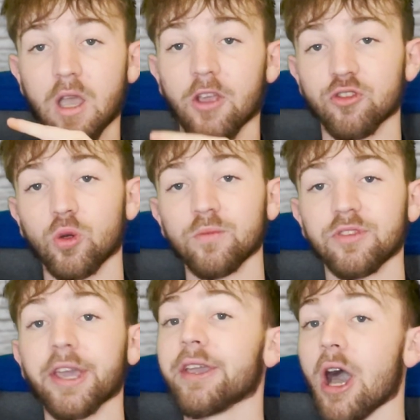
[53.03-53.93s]
Arsenal.
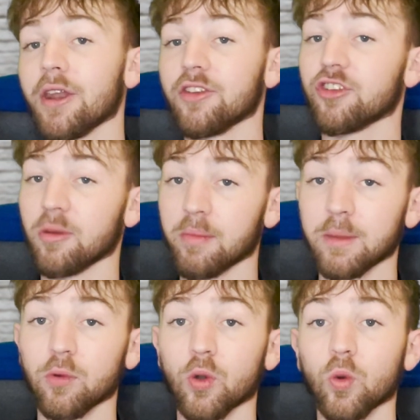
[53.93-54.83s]
The Gunners, some
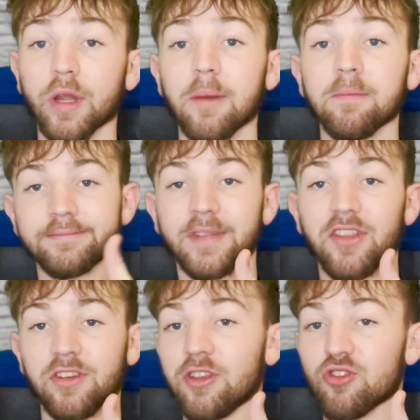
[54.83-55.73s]
people call them.
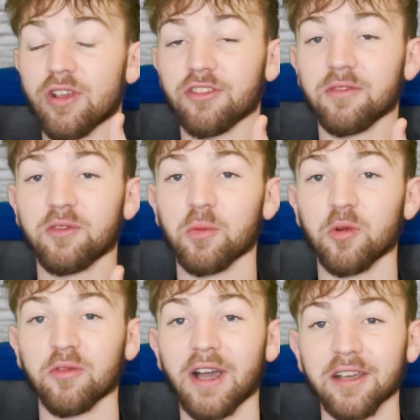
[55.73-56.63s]
There's an interesting
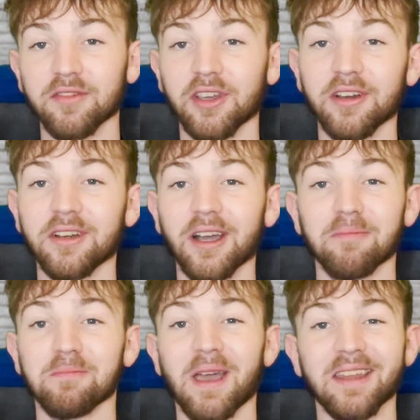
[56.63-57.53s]
football fact for you.
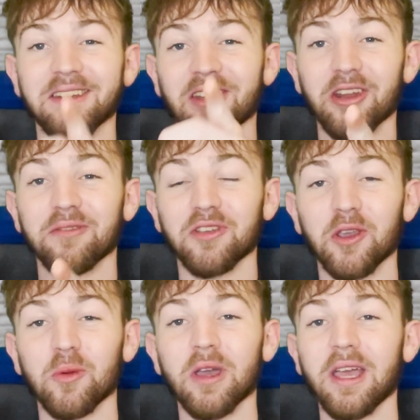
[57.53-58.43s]
I bet none of
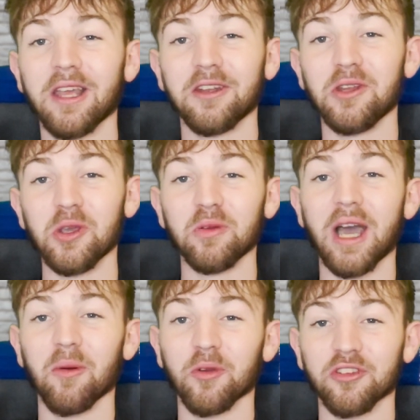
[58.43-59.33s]
you knew
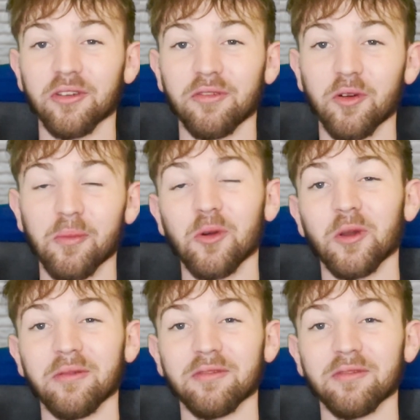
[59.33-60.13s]
that was a footballing